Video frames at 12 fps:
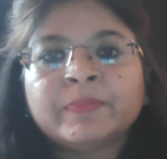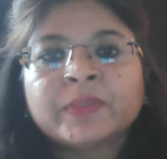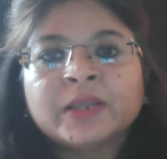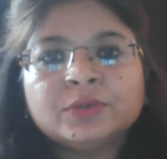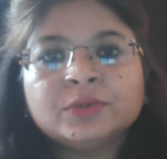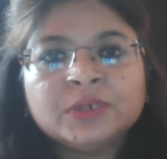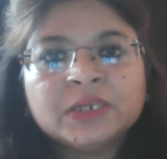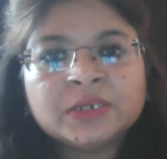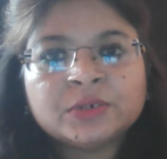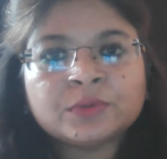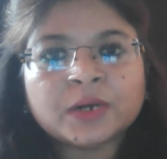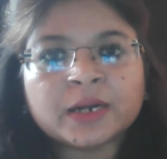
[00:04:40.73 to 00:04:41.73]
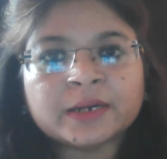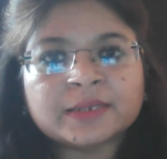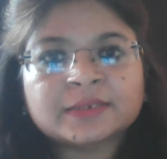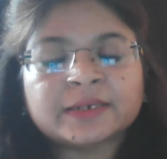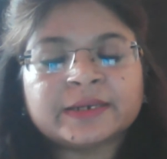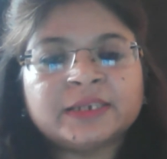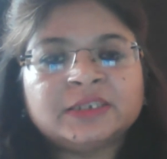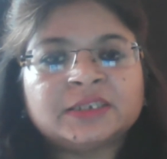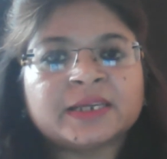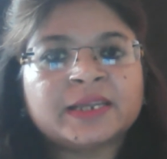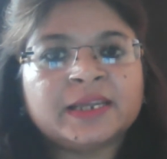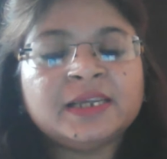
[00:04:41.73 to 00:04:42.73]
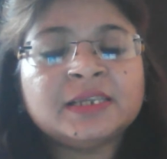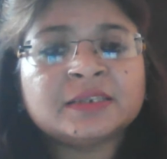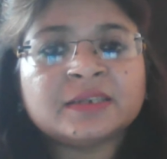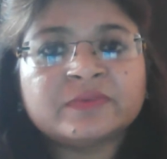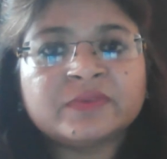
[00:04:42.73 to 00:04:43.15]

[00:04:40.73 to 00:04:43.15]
You need to understand and check each and